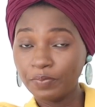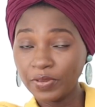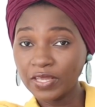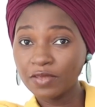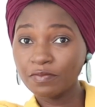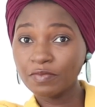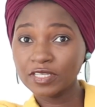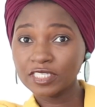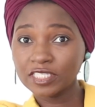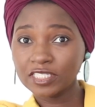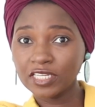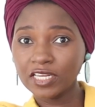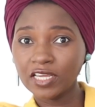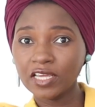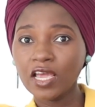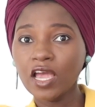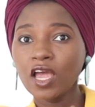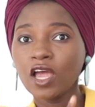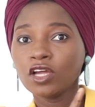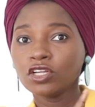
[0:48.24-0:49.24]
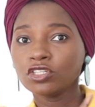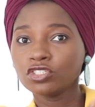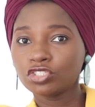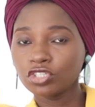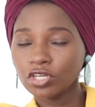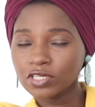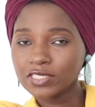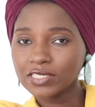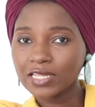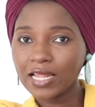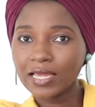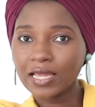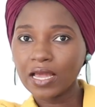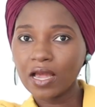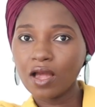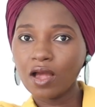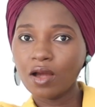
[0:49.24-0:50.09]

big mistake, just like